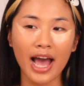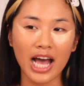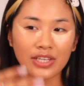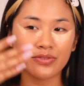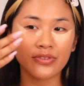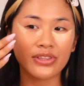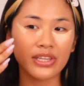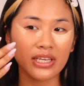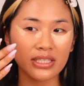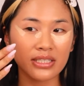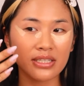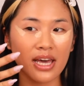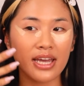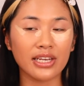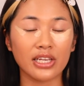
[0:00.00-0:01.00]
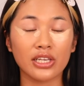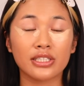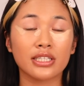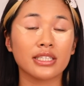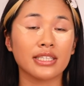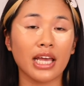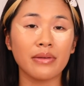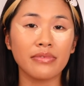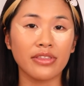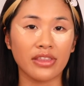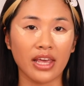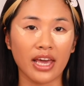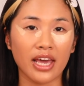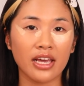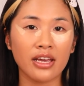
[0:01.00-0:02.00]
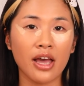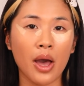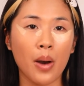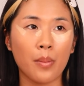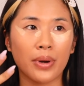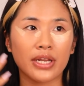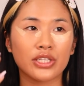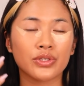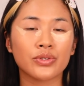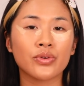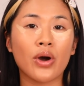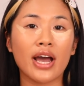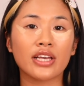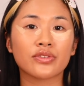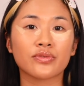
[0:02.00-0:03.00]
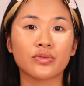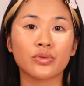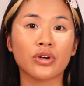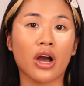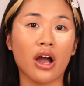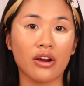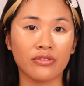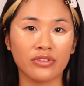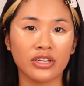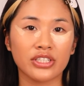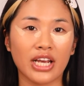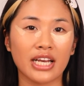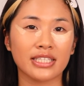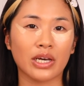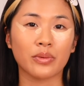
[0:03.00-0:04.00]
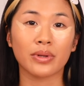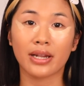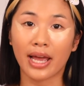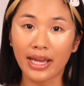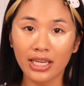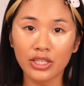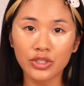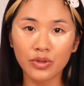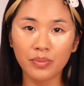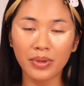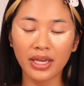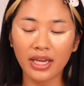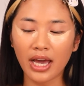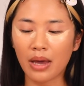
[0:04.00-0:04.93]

As for this side, it's the same thing, but it's not as full coverage as I would like it to be.